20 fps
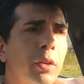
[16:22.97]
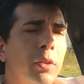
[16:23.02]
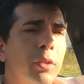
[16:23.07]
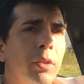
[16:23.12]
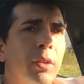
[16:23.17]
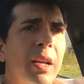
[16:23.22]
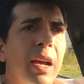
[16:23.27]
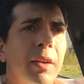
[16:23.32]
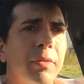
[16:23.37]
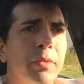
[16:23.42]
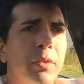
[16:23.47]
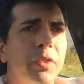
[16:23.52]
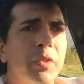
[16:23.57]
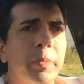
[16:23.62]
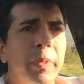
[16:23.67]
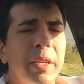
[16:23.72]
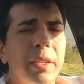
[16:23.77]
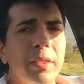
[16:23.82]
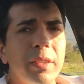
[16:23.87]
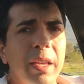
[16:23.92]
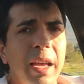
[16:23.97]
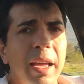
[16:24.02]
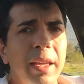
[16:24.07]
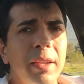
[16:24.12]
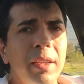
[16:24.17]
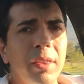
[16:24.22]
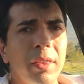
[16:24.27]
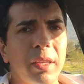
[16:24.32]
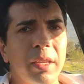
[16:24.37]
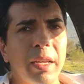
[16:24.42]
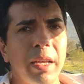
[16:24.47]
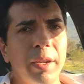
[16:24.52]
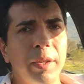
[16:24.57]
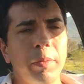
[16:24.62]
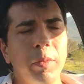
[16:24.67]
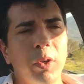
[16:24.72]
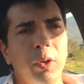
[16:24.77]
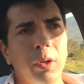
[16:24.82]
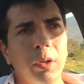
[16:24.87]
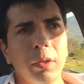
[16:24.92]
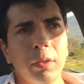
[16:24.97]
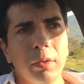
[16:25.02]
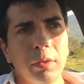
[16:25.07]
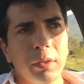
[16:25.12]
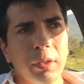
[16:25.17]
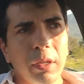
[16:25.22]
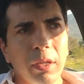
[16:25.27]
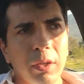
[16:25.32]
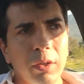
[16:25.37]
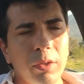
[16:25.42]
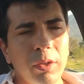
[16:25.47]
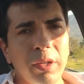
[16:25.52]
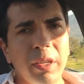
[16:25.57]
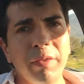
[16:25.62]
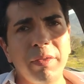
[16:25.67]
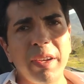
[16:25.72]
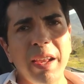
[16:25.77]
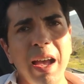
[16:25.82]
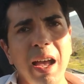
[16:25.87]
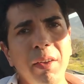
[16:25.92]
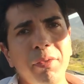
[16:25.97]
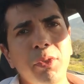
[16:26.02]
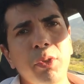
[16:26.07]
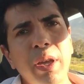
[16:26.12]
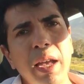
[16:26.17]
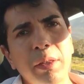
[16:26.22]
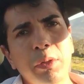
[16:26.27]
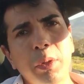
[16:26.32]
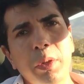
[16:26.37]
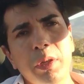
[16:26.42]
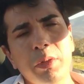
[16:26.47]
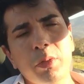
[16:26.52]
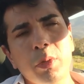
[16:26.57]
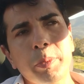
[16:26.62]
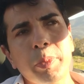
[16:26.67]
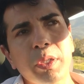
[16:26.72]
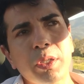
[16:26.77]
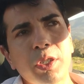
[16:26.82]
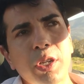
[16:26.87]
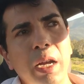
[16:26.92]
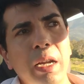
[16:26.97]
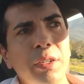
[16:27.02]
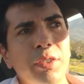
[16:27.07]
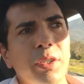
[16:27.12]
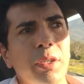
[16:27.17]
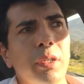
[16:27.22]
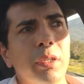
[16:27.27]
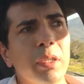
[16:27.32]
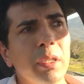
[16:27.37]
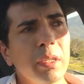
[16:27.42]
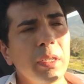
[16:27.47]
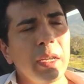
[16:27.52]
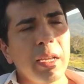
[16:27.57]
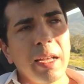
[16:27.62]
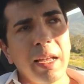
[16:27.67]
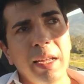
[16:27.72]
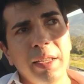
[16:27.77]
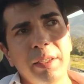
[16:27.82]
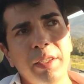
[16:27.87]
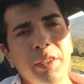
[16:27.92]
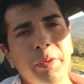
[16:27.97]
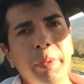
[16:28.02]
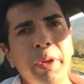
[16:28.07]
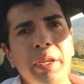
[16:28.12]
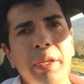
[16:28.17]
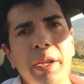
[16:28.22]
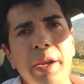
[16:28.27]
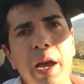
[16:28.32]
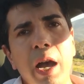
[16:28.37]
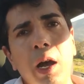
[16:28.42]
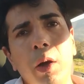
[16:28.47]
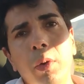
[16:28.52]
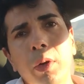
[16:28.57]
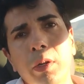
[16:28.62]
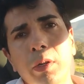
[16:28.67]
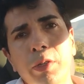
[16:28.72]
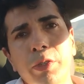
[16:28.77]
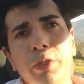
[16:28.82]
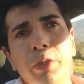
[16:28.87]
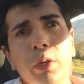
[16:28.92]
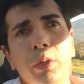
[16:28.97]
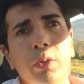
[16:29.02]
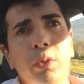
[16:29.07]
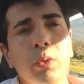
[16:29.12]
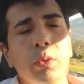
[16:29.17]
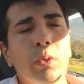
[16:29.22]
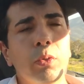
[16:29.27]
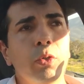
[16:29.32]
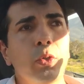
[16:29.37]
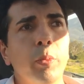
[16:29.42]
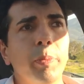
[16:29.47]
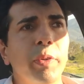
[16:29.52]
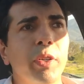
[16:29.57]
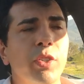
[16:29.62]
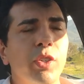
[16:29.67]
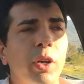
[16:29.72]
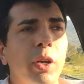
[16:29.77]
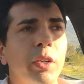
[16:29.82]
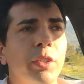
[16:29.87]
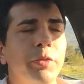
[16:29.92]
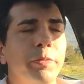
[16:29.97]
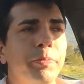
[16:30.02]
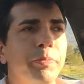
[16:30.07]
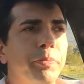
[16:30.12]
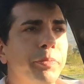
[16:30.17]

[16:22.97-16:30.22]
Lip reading: you don't have to spend anything anymore. You don't even have to head to the supercharger and spend an hour or so to supercharge.